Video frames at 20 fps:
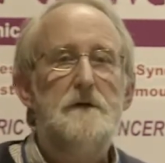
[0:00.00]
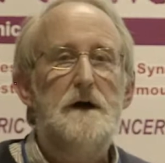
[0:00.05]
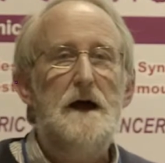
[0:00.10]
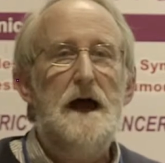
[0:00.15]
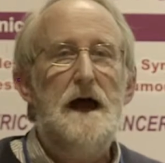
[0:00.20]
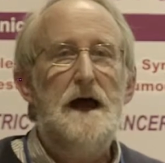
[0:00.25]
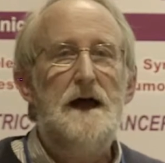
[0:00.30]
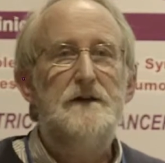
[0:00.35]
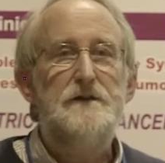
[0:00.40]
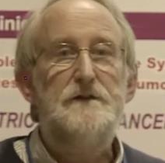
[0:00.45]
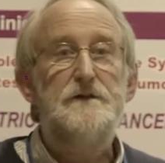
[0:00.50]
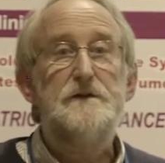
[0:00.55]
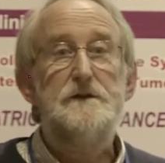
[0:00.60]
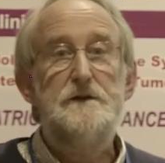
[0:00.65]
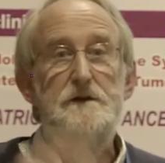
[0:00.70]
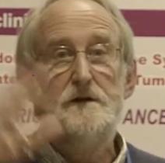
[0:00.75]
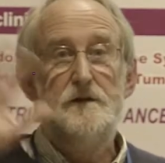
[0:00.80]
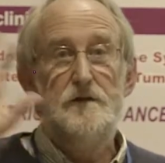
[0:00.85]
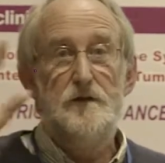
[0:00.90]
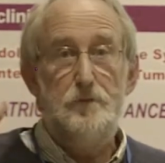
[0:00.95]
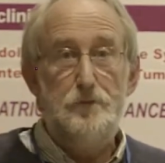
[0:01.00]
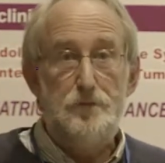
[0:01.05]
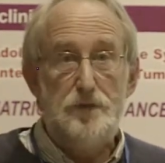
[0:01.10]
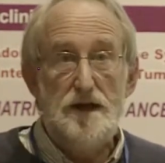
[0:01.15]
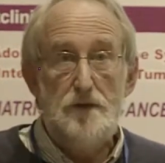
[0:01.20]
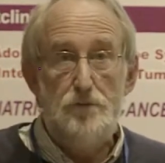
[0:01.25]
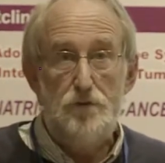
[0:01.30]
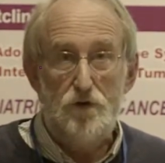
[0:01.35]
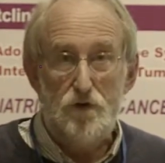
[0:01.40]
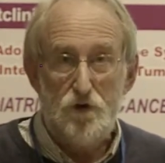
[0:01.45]
and the
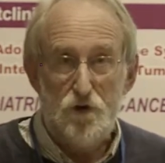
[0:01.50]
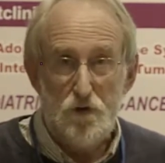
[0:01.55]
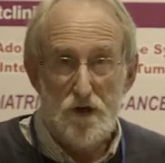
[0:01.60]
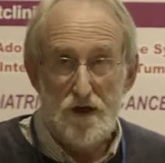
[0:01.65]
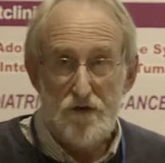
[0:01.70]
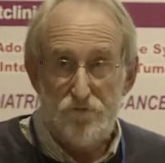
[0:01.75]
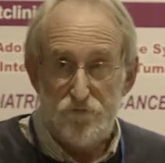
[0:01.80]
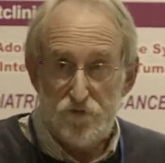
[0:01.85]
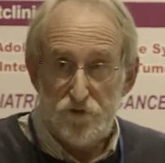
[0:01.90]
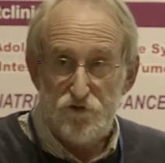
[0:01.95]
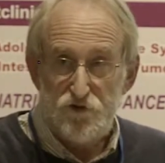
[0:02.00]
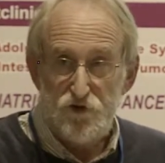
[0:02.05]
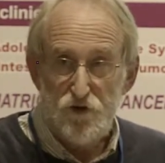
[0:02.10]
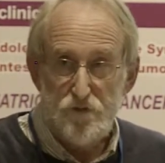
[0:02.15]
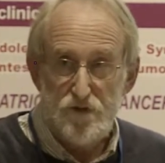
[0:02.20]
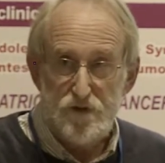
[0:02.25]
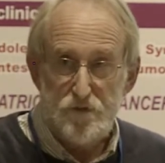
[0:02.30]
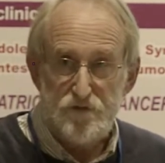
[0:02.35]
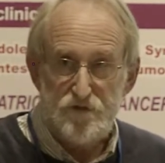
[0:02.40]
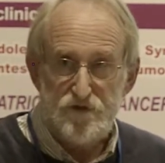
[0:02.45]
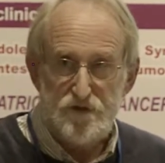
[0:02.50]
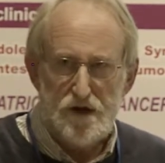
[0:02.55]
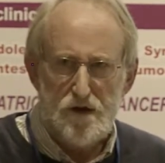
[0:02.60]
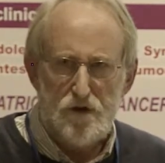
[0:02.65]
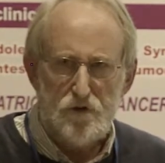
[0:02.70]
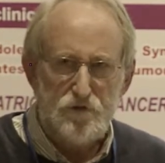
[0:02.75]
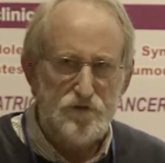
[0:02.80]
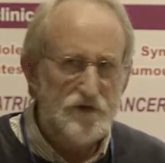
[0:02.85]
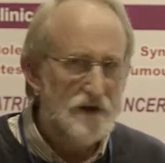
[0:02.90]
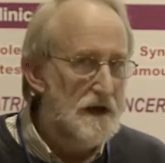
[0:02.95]
people who have the tumour
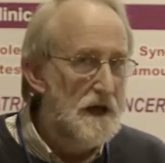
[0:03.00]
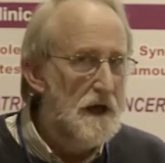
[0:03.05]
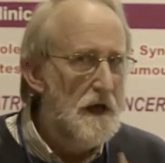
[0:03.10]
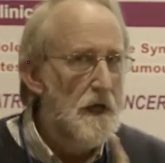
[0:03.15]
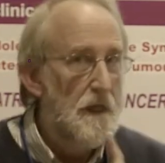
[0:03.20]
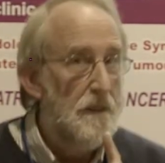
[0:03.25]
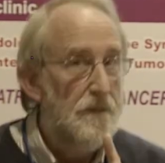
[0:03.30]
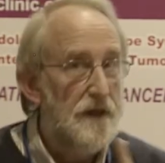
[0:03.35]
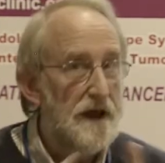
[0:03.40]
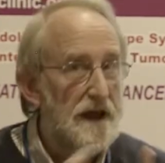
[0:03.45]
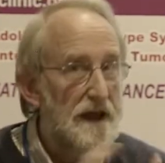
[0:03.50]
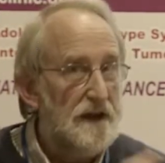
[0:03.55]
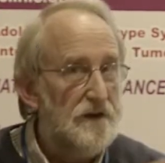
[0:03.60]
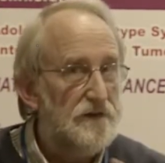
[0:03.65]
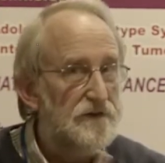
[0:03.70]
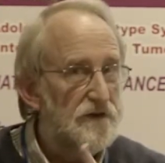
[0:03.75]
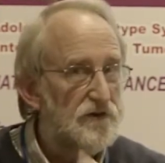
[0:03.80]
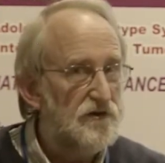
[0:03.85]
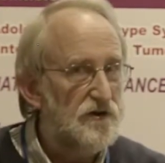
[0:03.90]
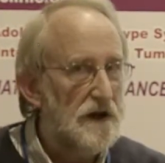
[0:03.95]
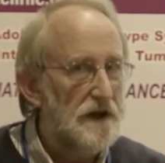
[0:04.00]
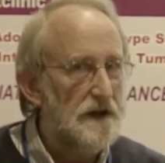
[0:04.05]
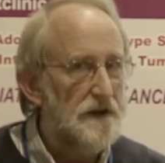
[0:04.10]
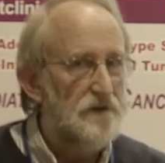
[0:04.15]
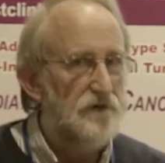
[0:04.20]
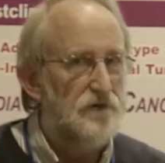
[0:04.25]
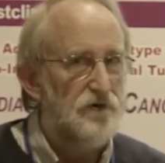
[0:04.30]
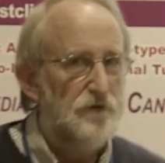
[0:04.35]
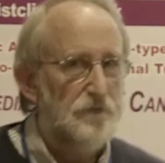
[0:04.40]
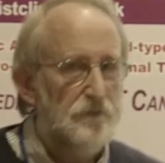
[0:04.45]
themselves, their
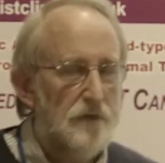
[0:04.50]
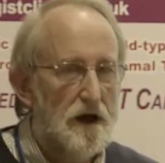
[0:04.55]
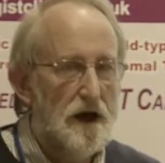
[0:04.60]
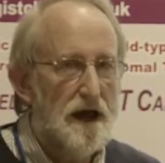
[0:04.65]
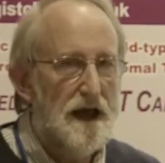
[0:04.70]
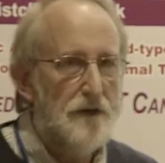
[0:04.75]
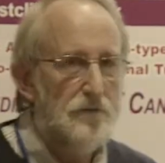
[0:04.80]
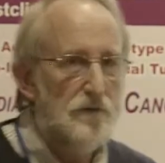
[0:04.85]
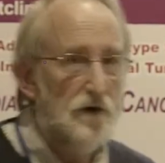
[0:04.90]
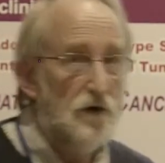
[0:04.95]
interchange. I am